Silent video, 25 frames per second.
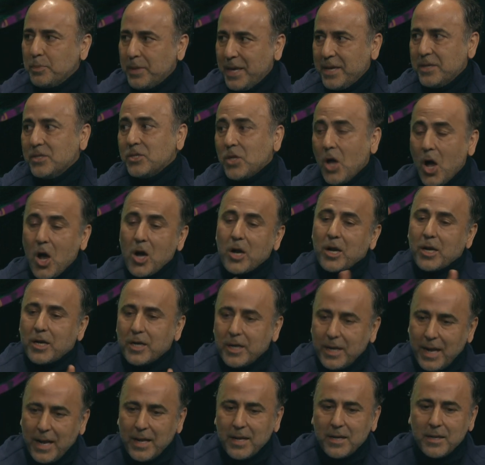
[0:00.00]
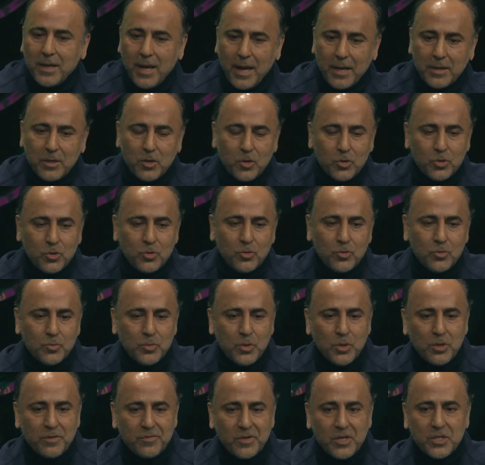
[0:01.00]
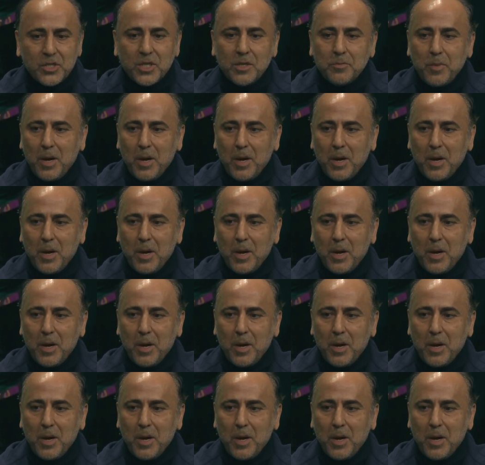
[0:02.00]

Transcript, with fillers: play soccer and, and go to university.